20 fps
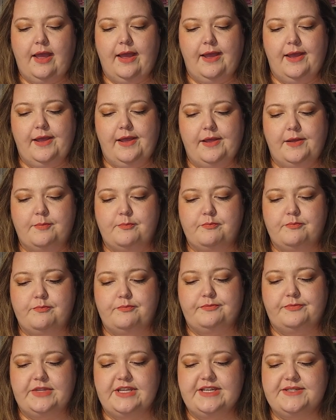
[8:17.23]
Um,
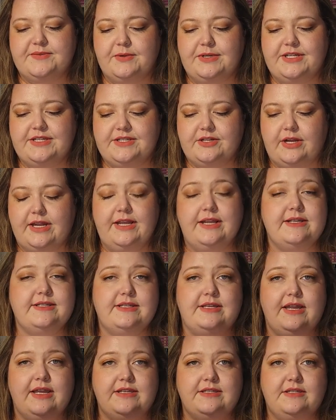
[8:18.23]
this one is great because
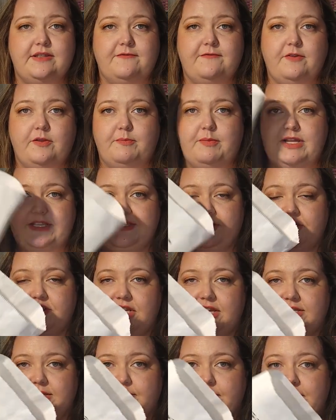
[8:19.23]
it has the full bust
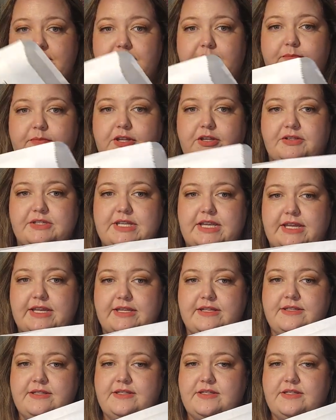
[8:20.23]
adjustment built in,